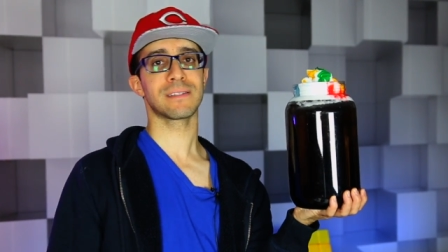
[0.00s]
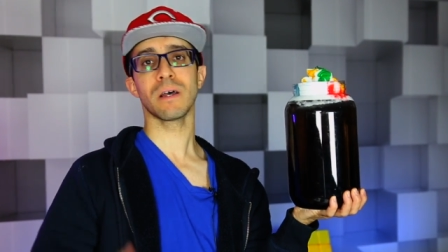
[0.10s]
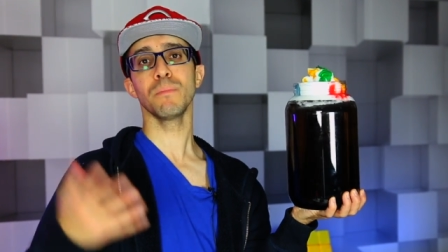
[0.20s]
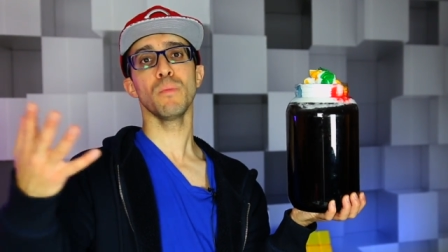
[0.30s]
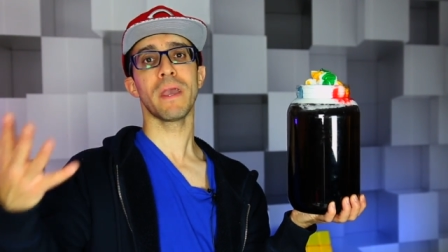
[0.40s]

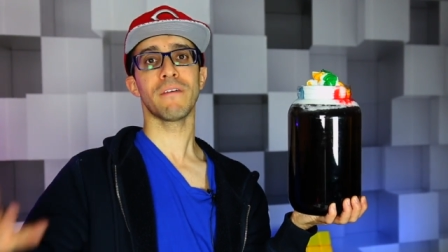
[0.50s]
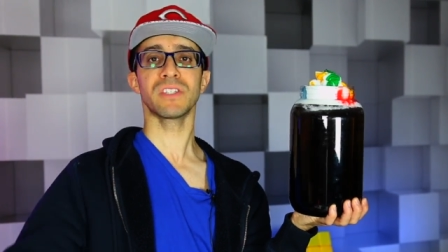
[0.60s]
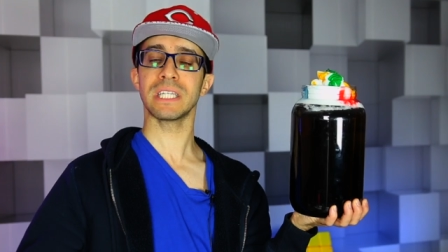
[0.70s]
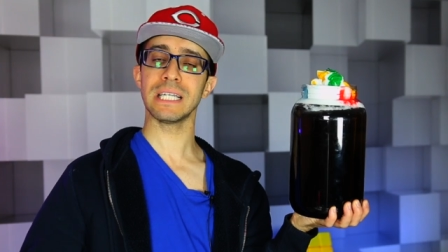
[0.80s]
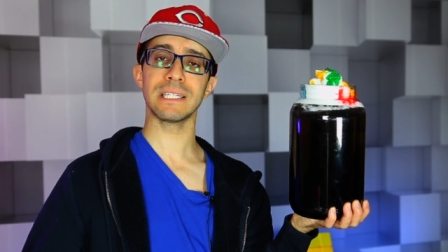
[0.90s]
Some you may have
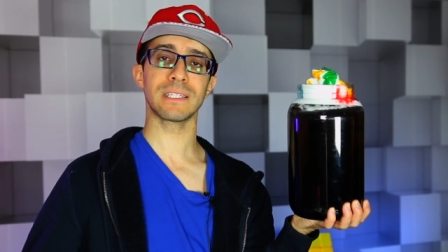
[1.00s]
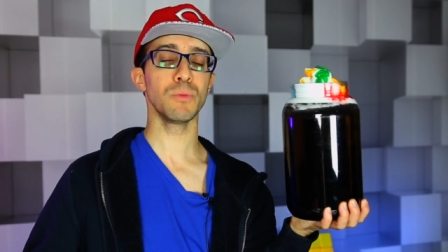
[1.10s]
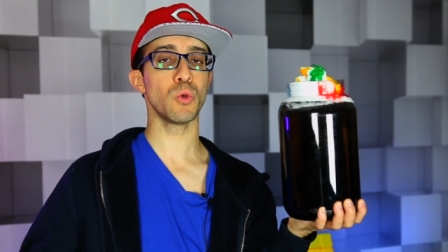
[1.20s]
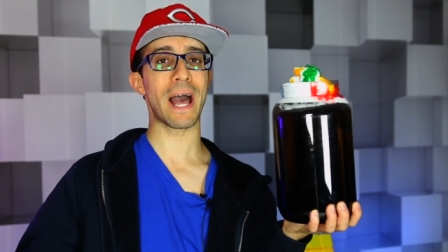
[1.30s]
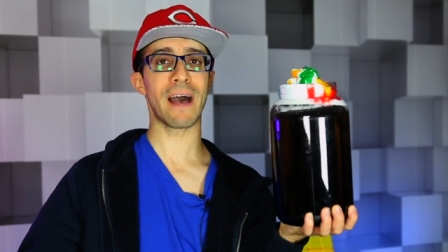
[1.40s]
seen, some
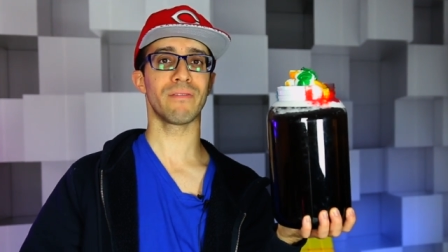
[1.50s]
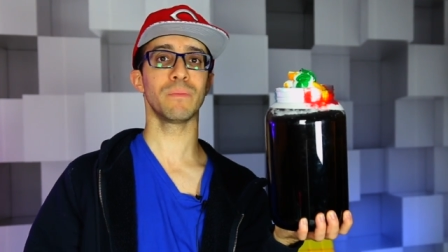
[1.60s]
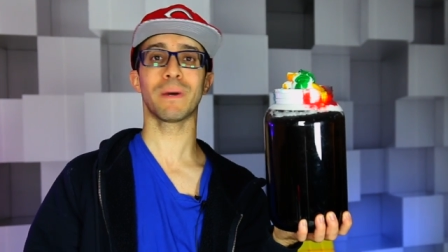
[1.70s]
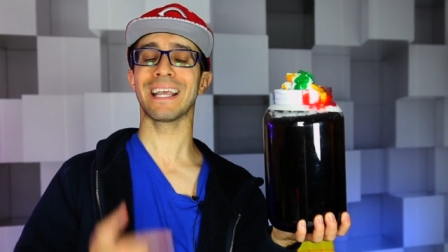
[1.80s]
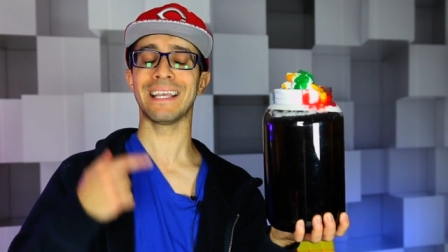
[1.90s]
you
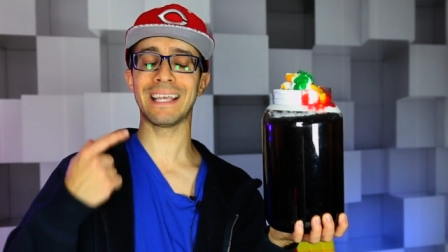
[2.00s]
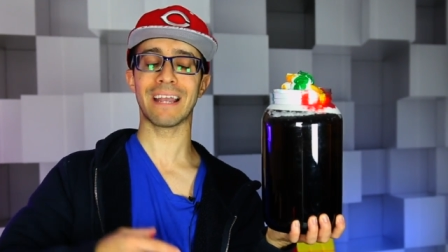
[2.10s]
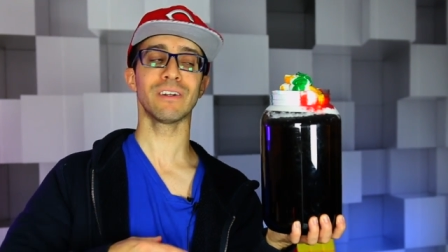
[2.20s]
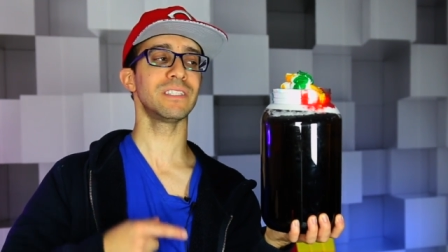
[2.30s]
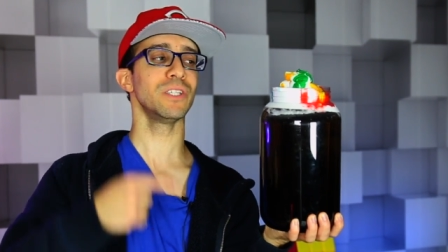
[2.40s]
haven't, but I
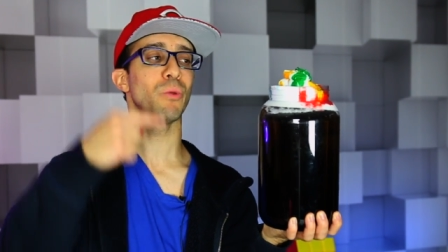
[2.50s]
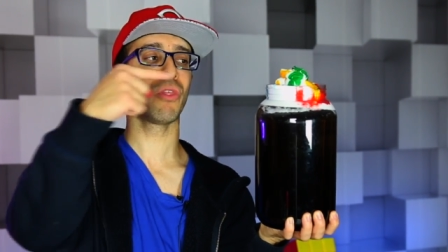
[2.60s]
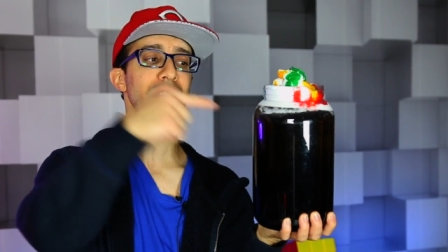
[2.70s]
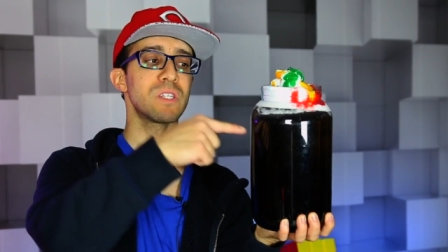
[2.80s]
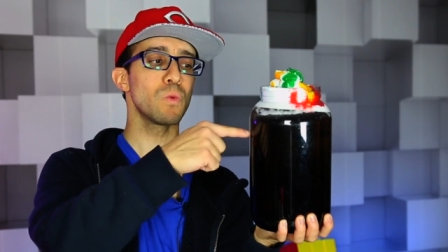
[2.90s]
guarantee you
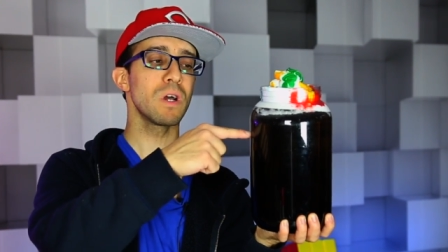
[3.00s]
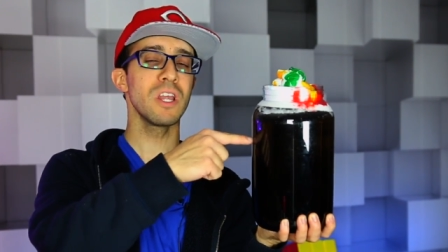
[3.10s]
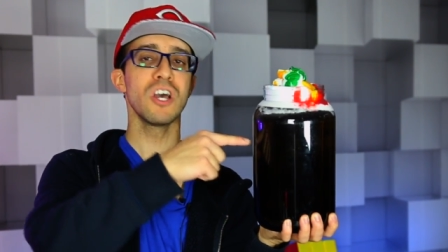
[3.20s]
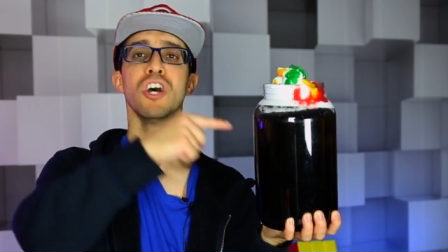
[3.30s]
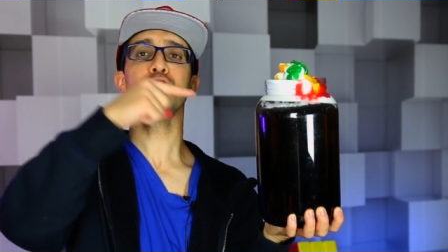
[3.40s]
this
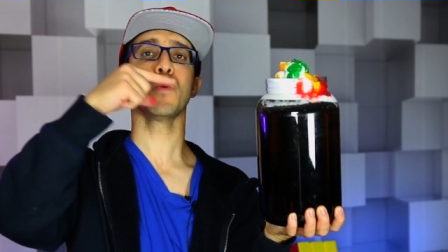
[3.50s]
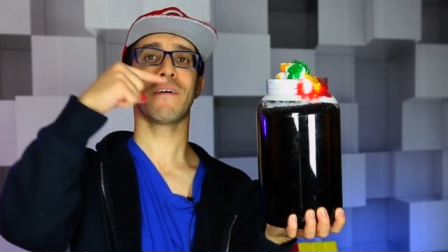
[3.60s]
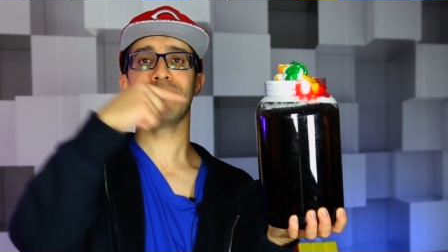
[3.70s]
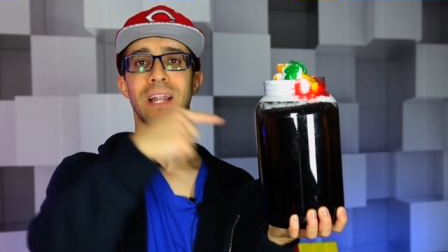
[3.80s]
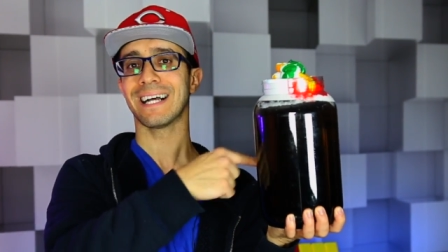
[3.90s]
one, you
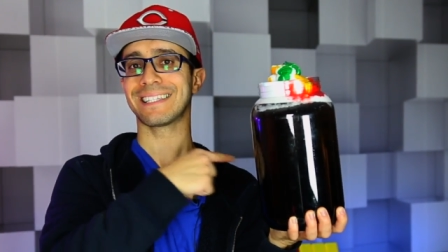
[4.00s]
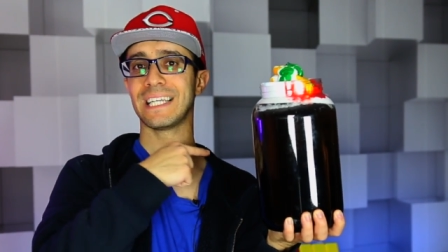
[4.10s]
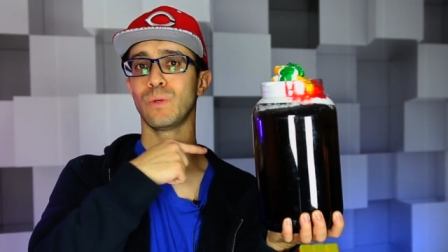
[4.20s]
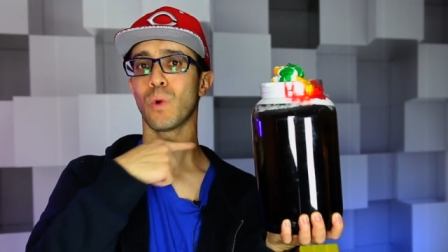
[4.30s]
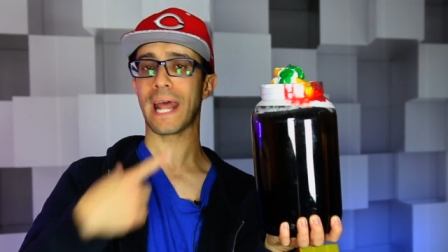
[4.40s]
have not
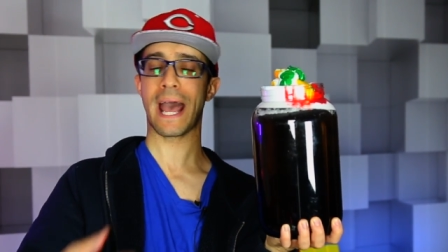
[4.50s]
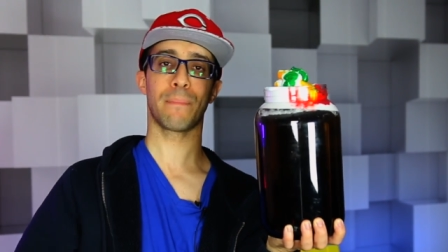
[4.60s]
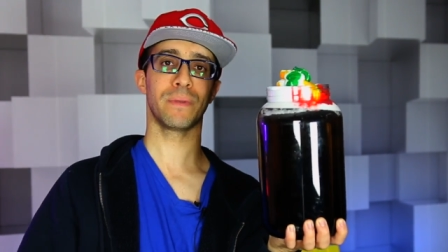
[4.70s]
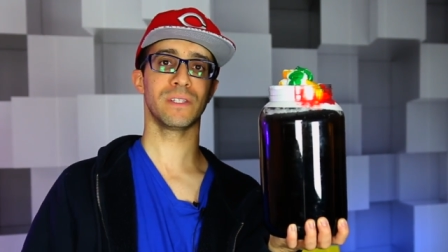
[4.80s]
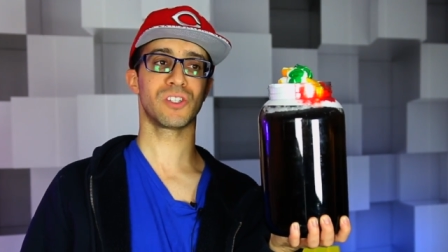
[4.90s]
seen what
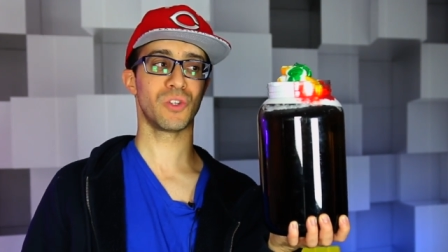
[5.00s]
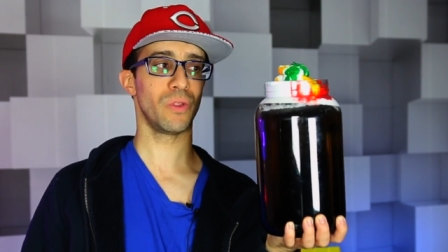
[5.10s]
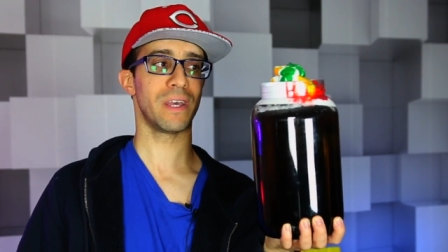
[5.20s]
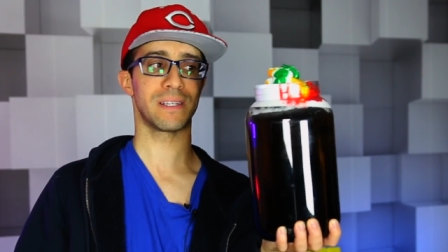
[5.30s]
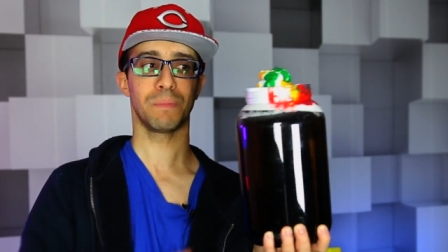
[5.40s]
happens to
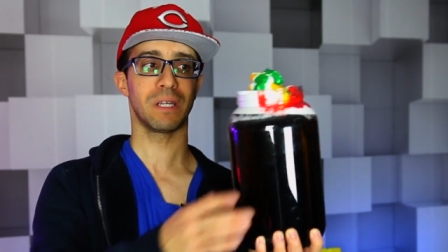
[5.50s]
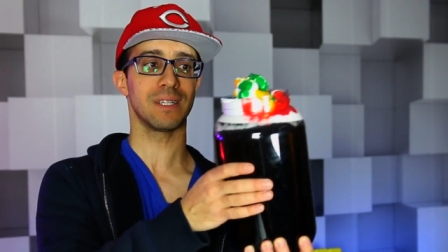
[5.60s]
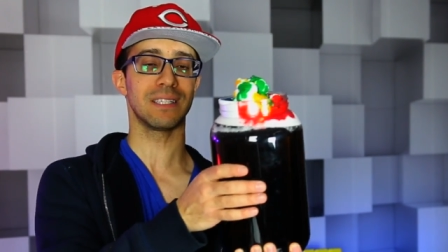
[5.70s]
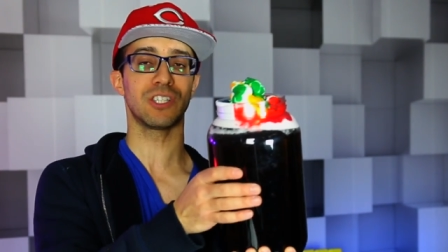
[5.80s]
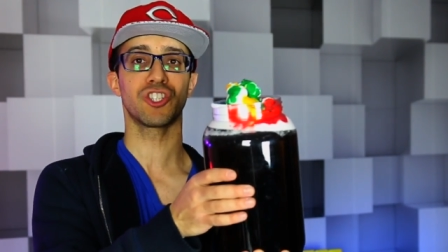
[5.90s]
this because it